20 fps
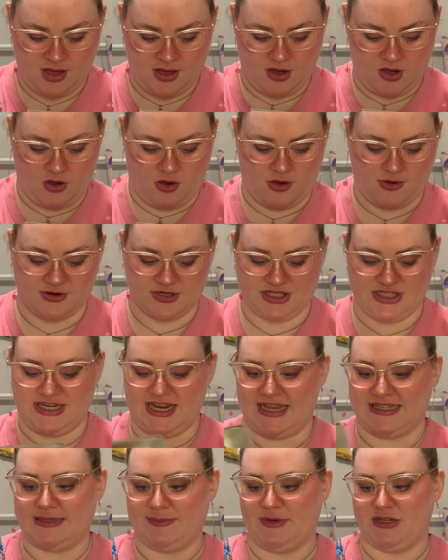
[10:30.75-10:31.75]
Oh, she
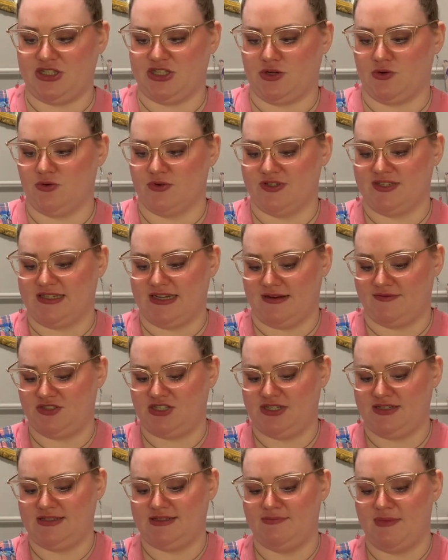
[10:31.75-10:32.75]
has a bunch of cool stuff.
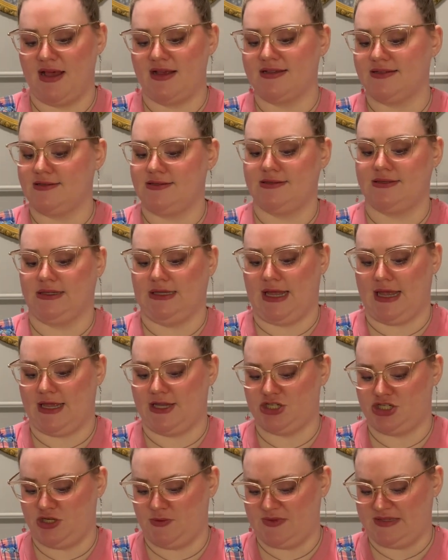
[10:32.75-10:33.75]
She smells like
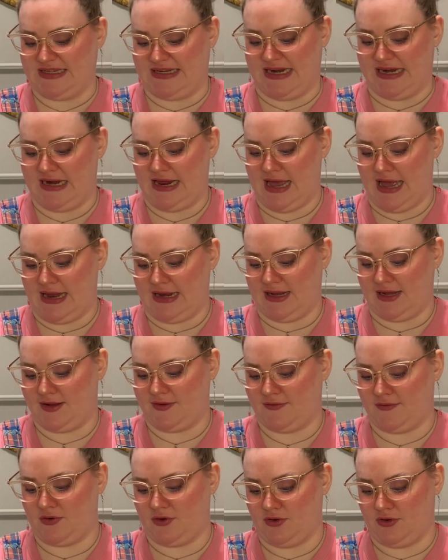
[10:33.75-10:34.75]
she was in an attic
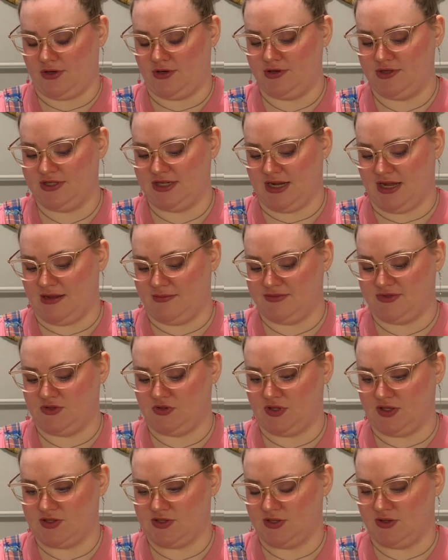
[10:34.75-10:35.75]
for a long time, so
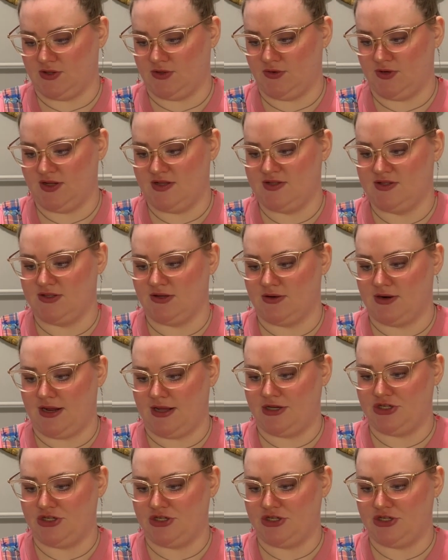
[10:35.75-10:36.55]
that's a little concerning.